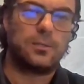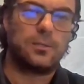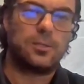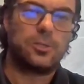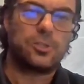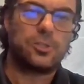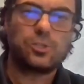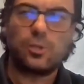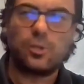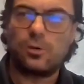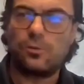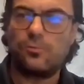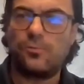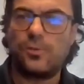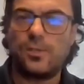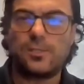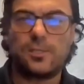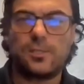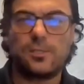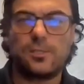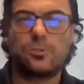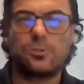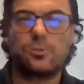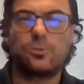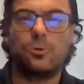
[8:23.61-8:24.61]

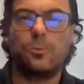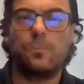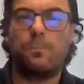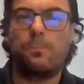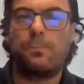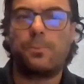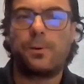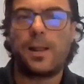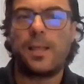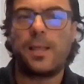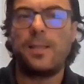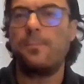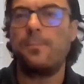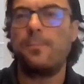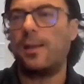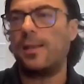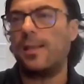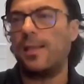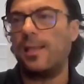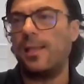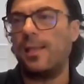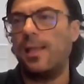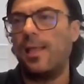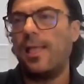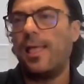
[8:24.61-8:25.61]
services to
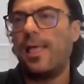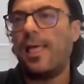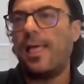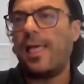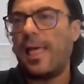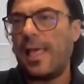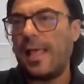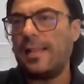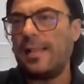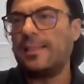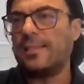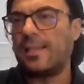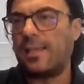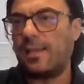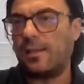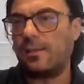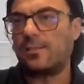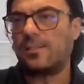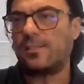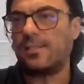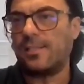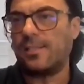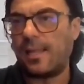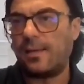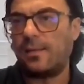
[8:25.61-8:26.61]
primary healthcare
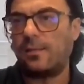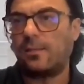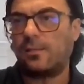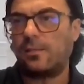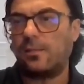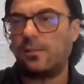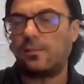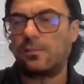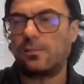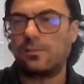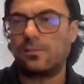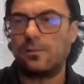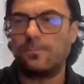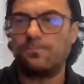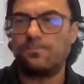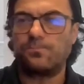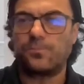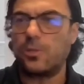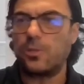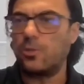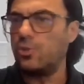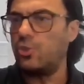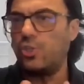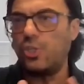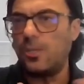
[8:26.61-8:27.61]
centers,
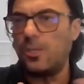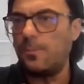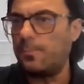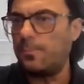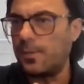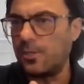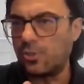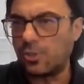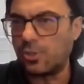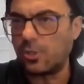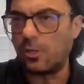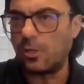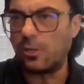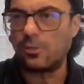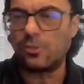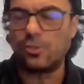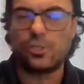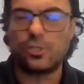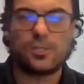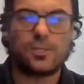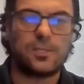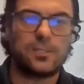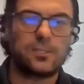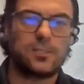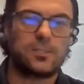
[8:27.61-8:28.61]
GP
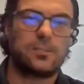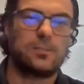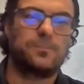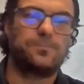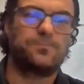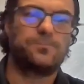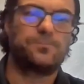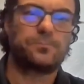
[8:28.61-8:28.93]
surgeries,